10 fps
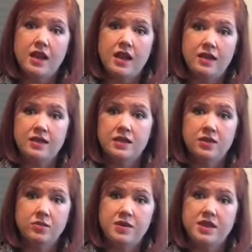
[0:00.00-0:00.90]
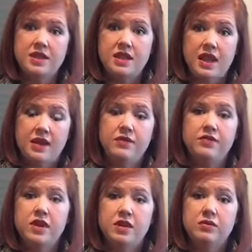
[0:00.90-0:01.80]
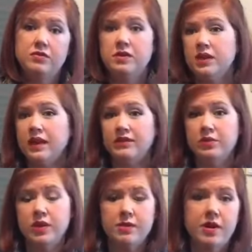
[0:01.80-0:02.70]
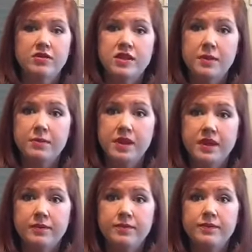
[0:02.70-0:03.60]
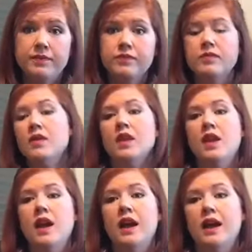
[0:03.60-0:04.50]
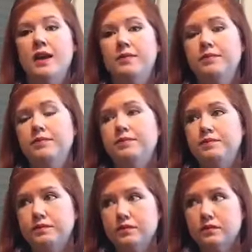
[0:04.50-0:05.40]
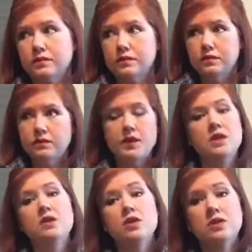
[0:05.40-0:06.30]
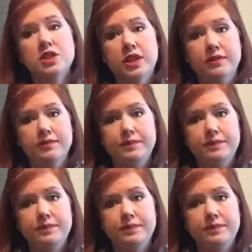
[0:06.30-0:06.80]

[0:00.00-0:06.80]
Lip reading: and still be safe, not really have to worry about dumping. So it was good.